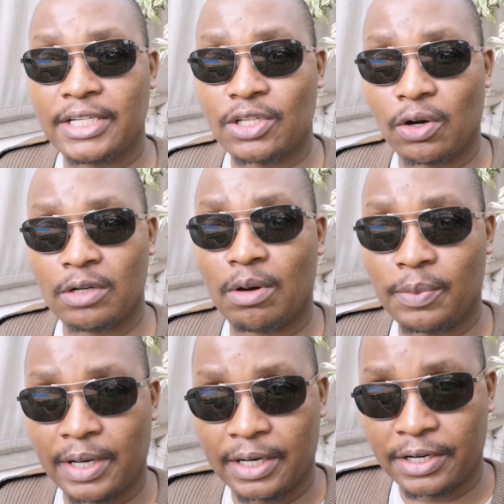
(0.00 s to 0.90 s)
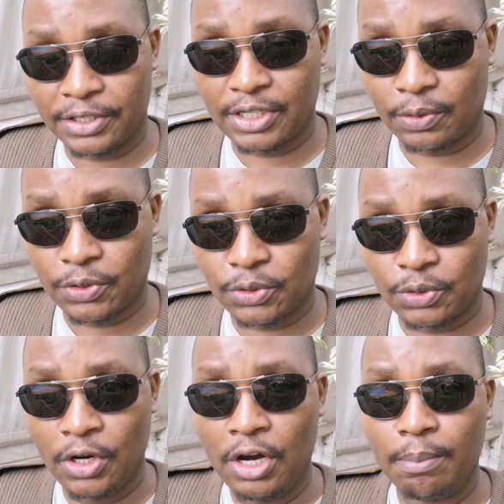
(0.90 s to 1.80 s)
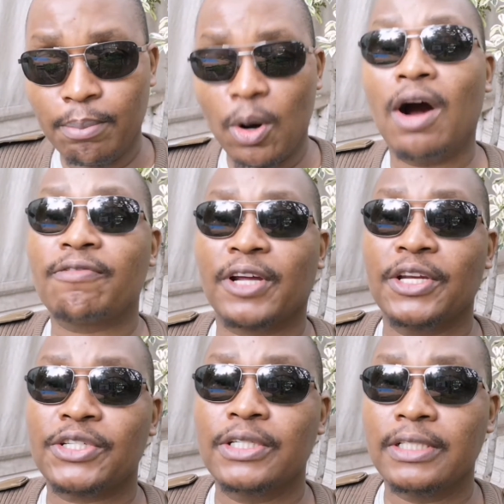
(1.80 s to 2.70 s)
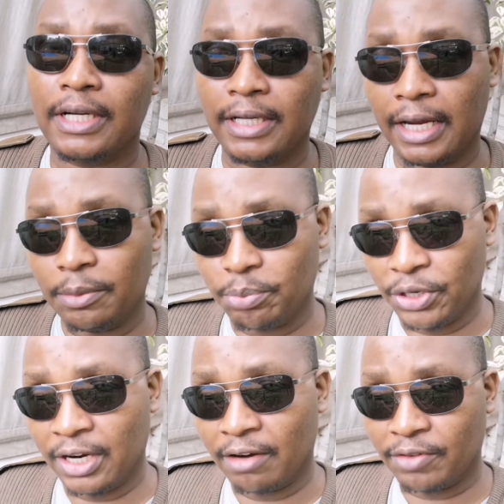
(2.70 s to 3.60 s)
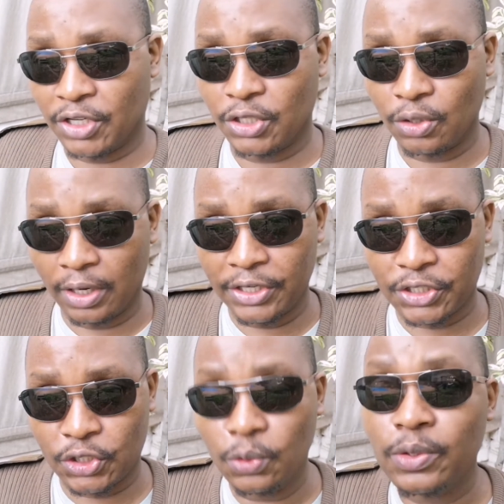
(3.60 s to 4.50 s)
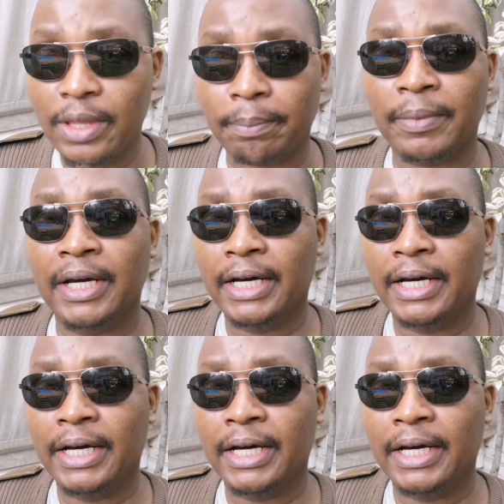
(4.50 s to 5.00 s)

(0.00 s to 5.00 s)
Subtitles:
It's the only way we can reach out to more African children and bring aviation knowledge to them.